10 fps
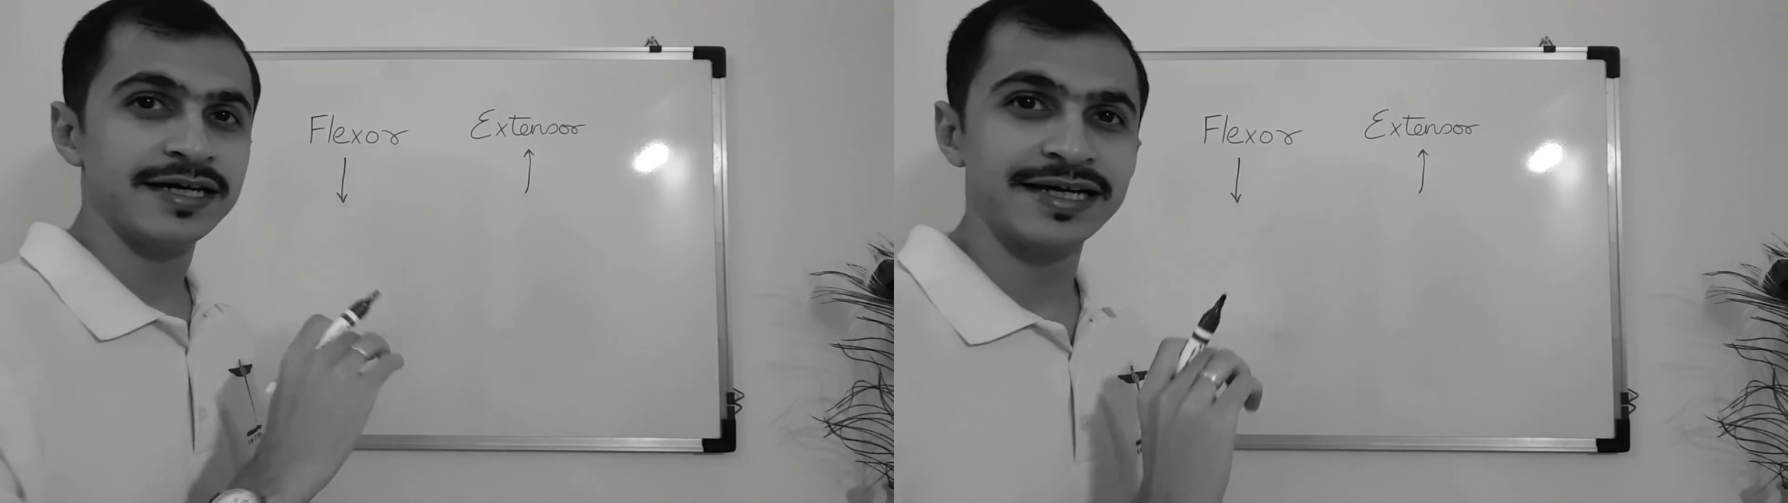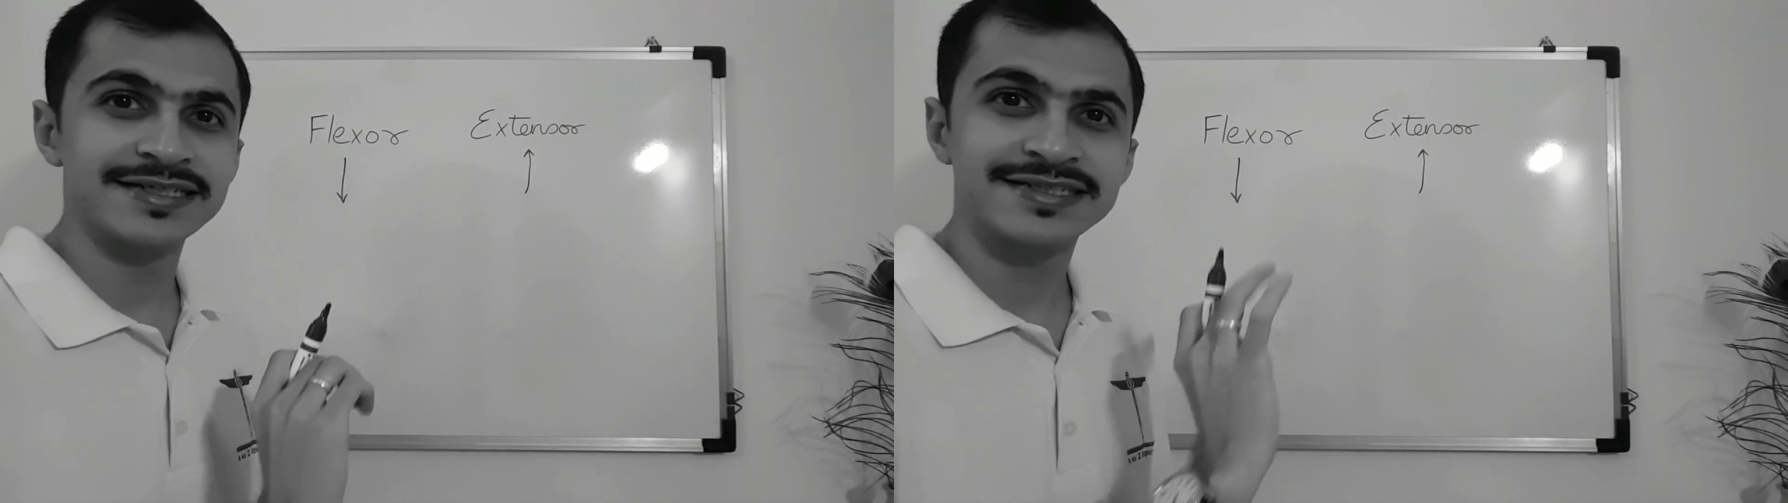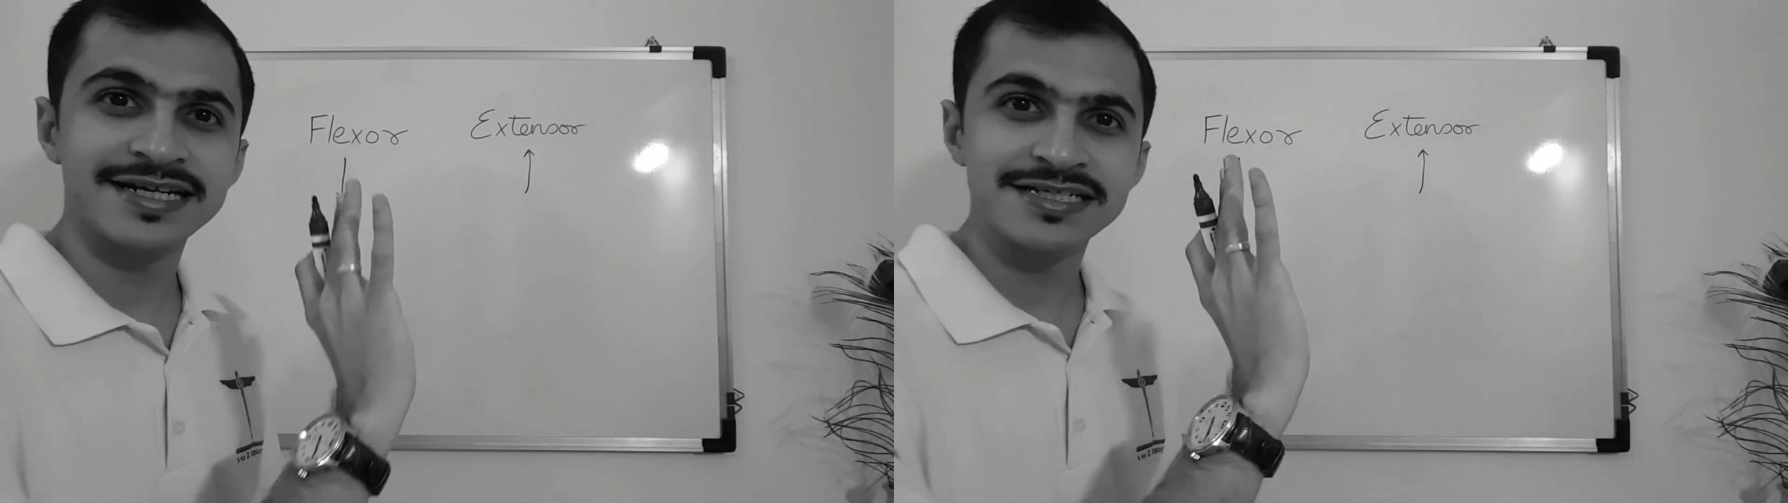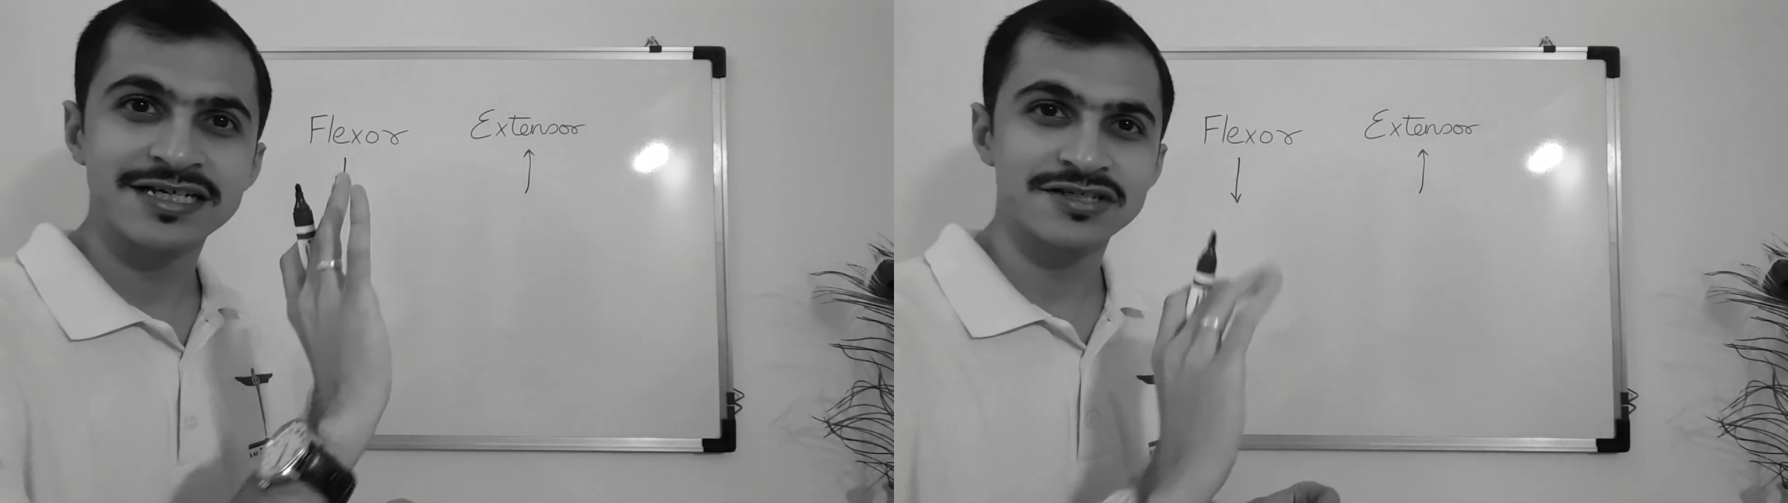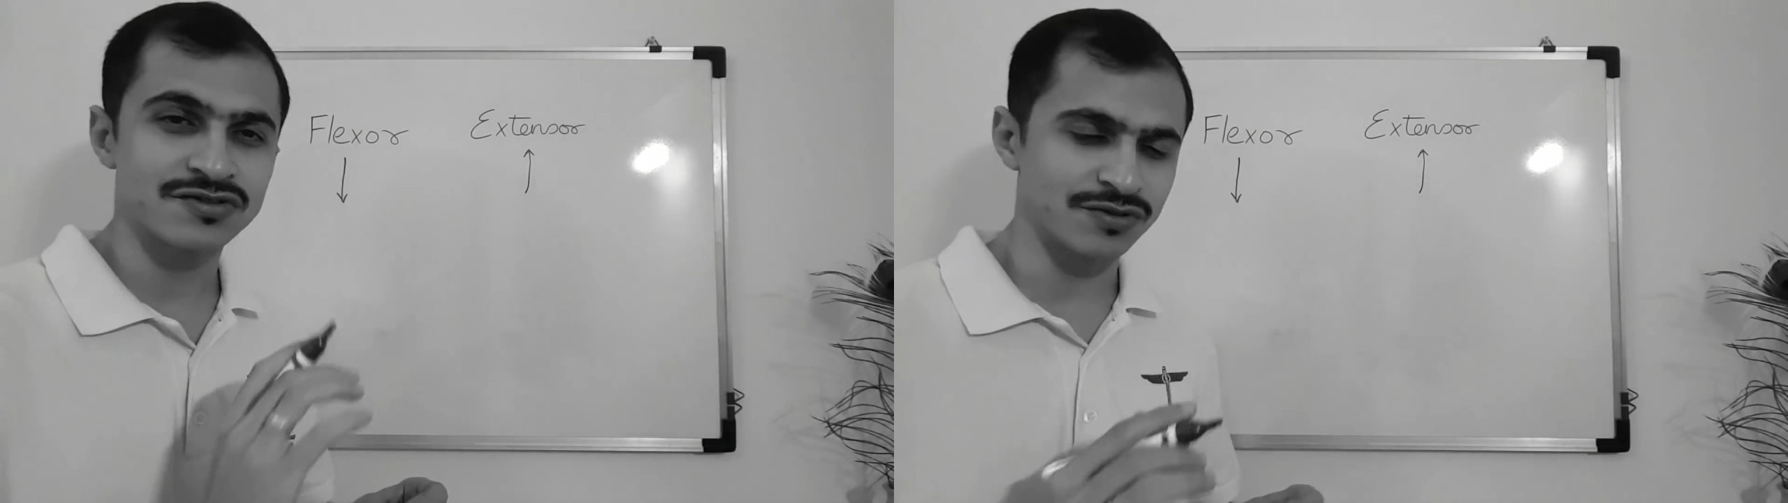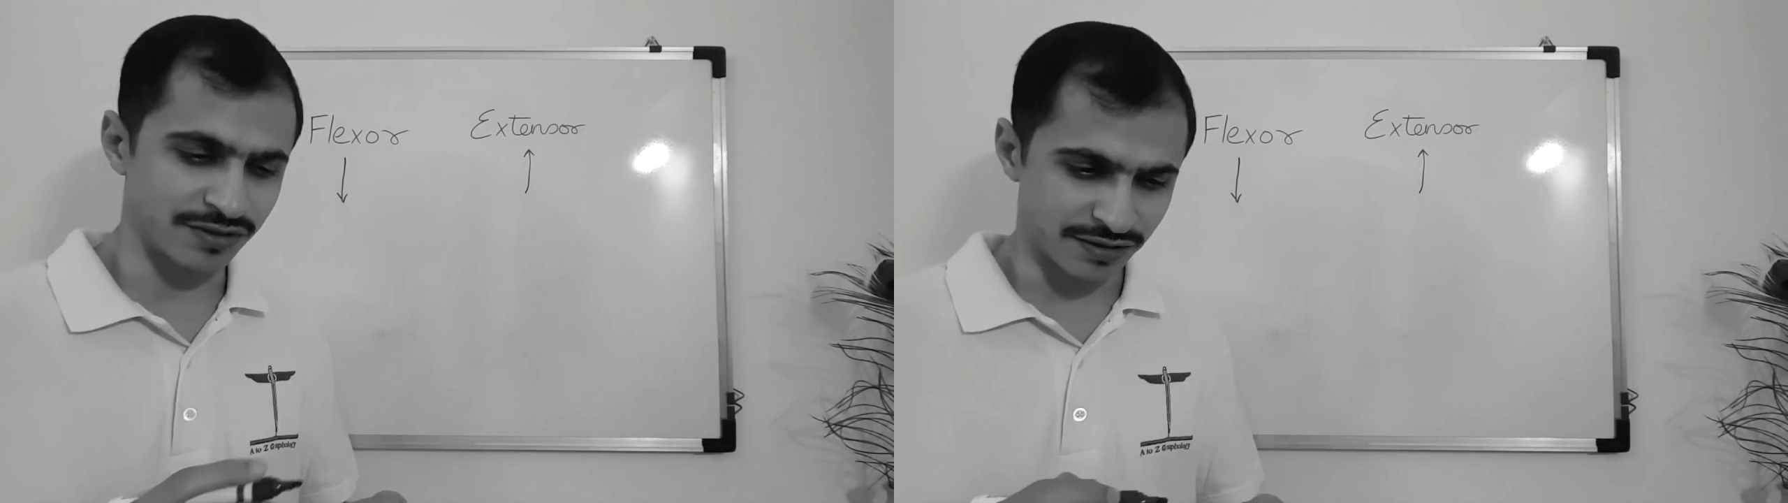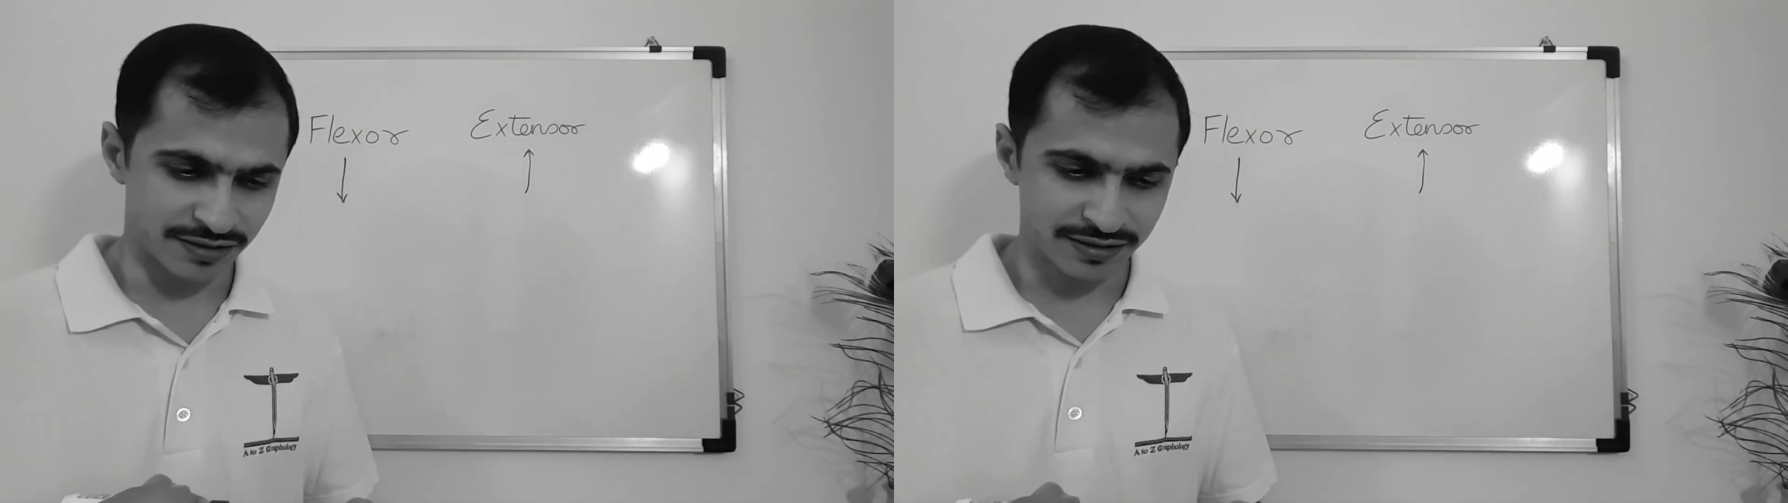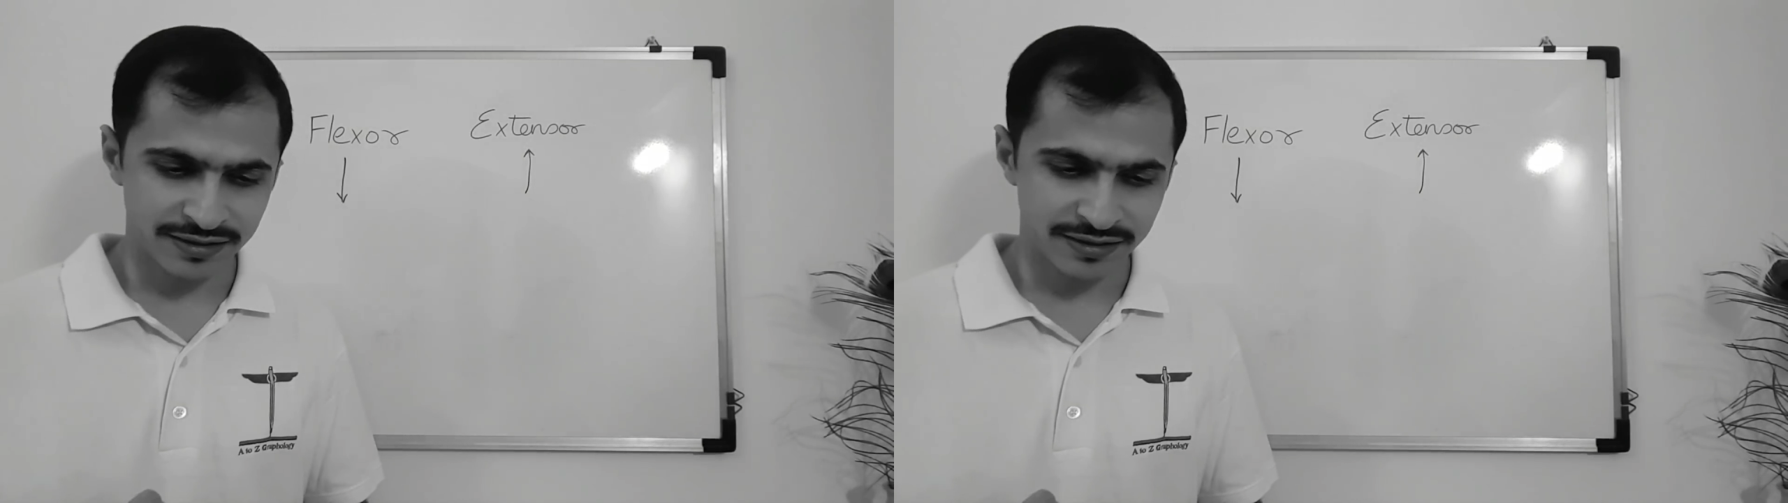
extensor stroke.